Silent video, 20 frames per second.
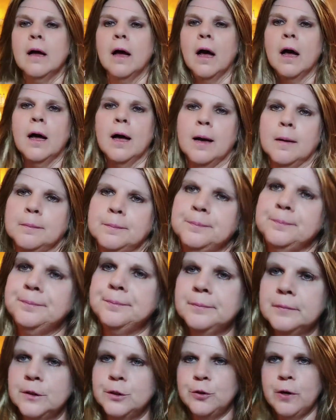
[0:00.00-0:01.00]
Um,
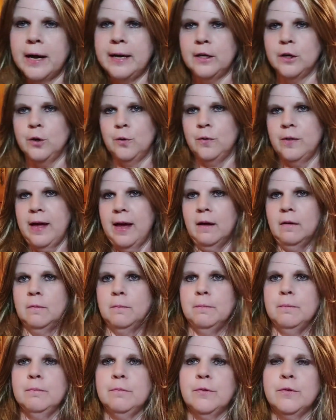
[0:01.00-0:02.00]
trying to do that
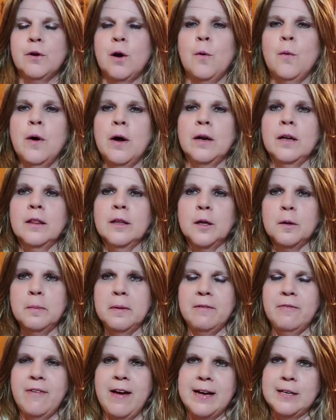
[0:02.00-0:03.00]
throw on a little bit
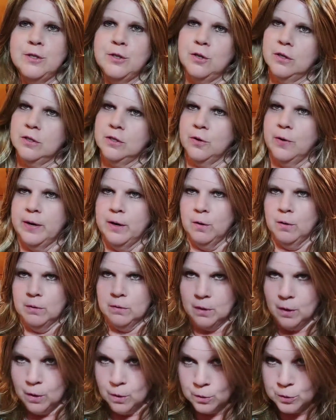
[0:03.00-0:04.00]
faster so I don't
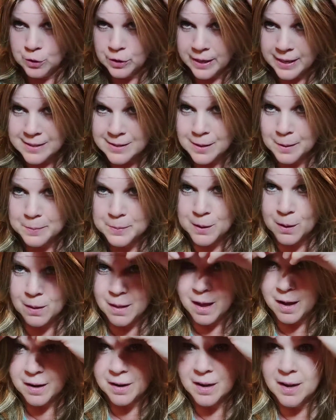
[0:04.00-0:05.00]
hold you guys up so
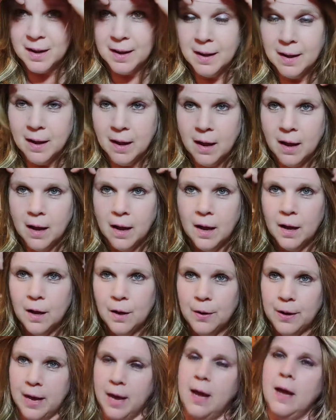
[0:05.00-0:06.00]
long.
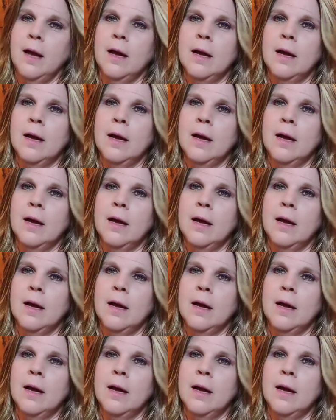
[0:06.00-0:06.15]
Okay.